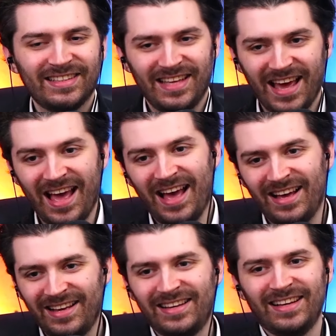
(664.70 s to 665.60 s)
Yeah,
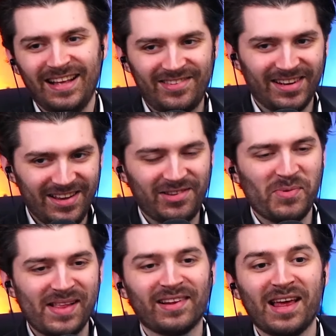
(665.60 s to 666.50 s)
it's an easy
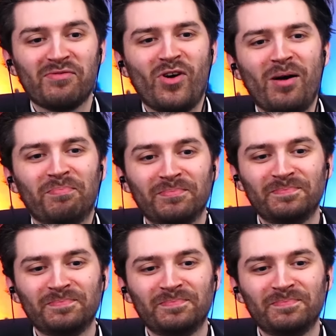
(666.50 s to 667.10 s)
way to level up.